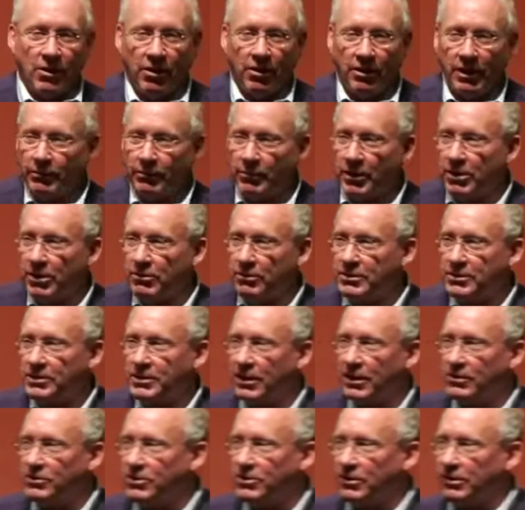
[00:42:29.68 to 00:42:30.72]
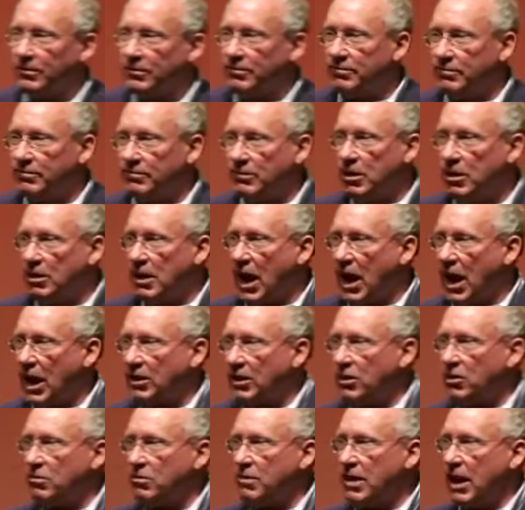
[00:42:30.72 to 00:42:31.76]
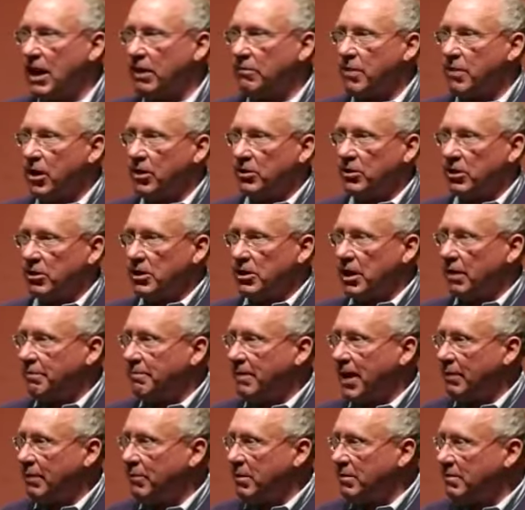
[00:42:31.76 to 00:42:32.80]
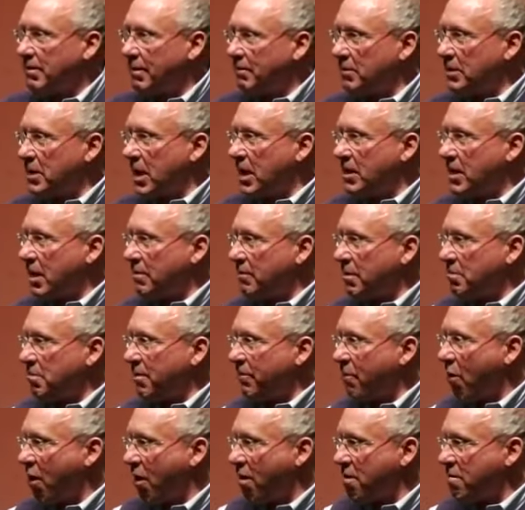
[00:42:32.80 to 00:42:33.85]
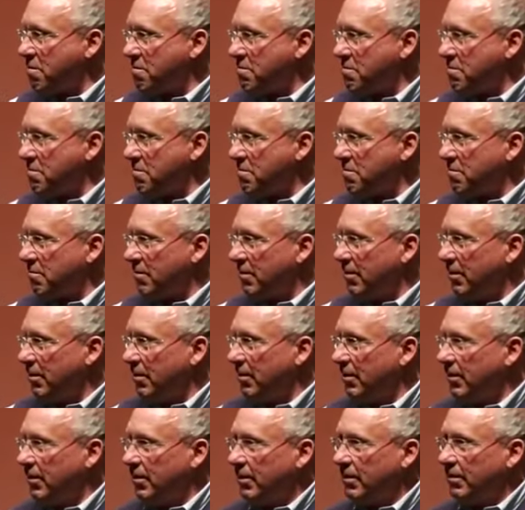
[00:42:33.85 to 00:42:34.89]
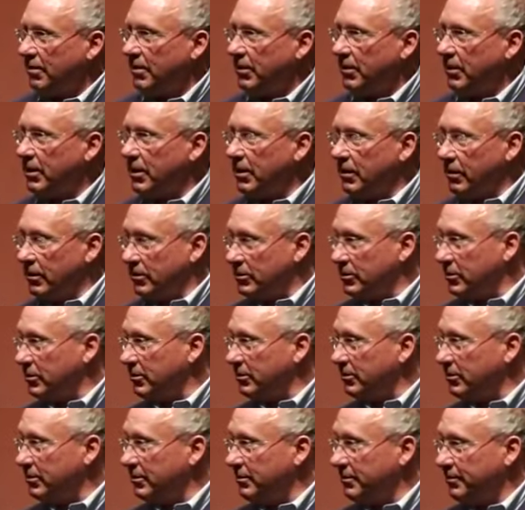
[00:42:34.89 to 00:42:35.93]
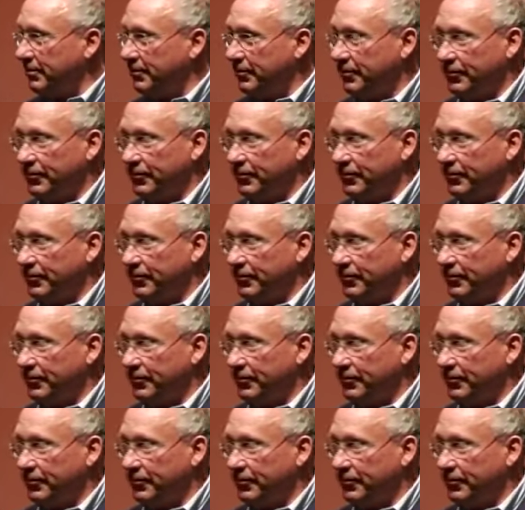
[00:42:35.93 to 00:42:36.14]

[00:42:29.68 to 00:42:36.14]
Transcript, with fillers: All they want to do is censor. You can't do that around here, young man. We've never done it that way before. They'll kill the church.